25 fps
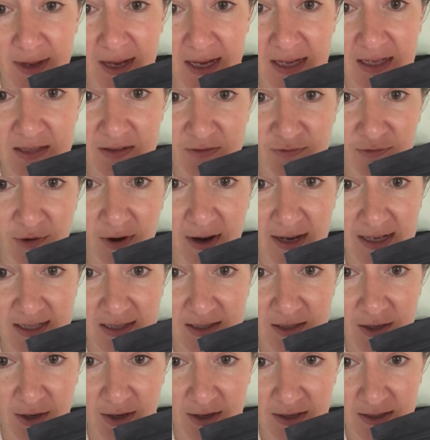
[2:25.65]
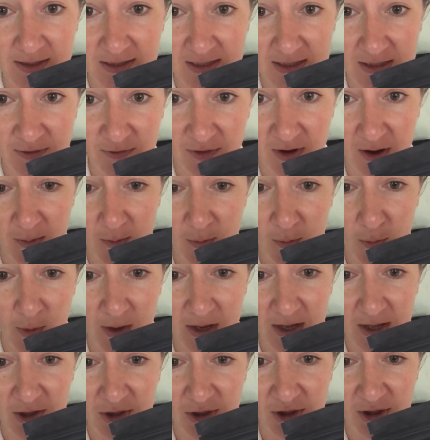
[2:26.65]
based rice soak and scrub,
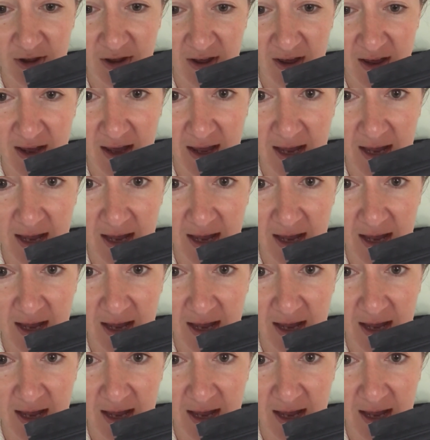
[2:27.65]
which